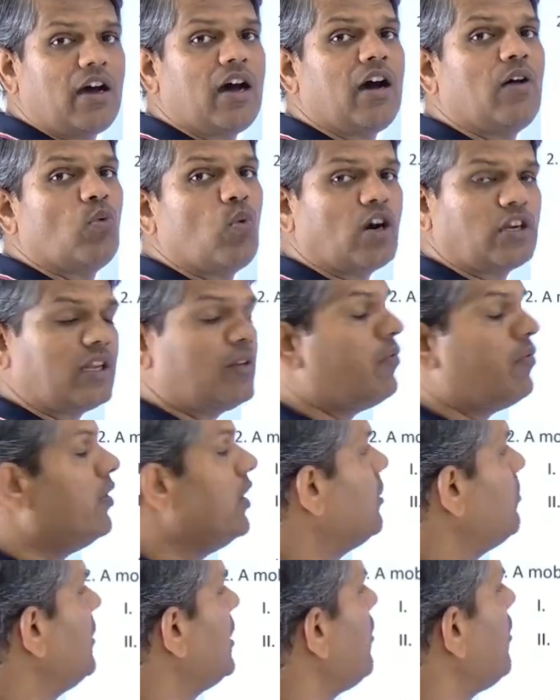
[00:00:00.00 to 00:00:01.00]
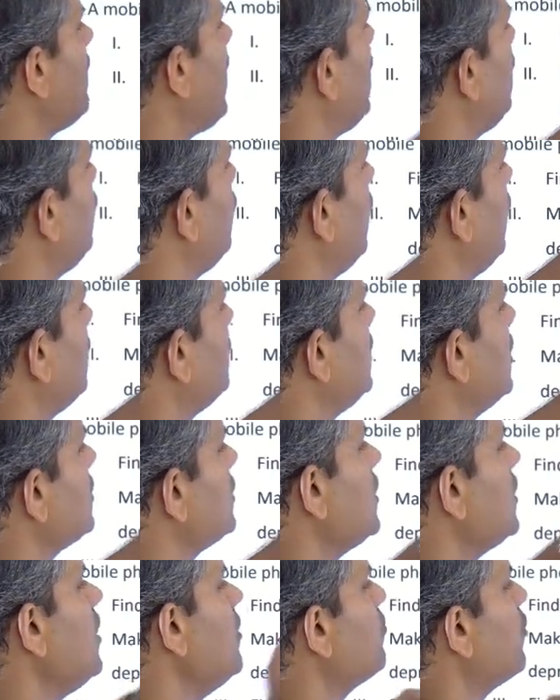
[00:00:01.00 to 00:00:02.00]
what will be the value of this
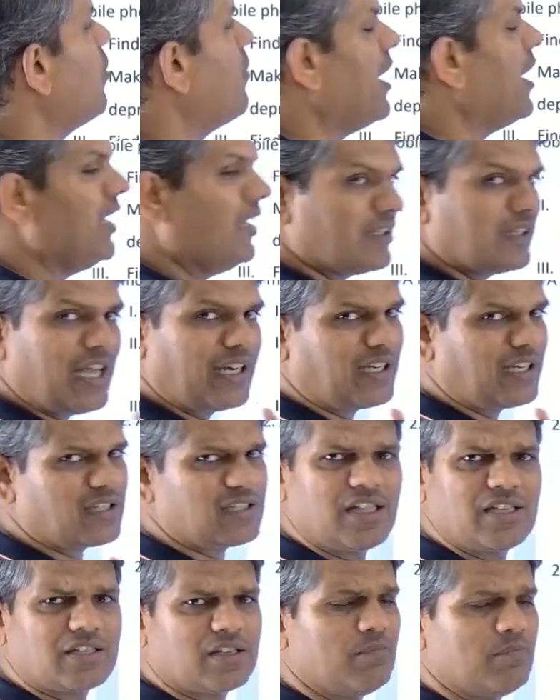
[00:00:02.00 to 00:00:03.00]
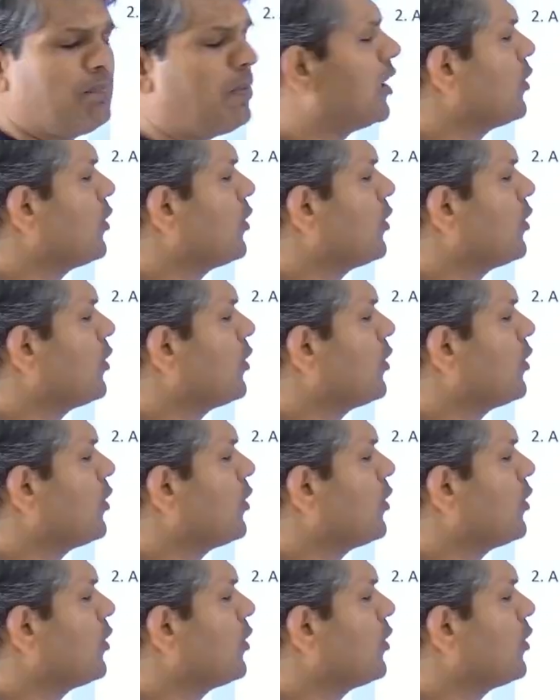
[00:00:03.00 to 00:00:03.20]
mobile? That is the simple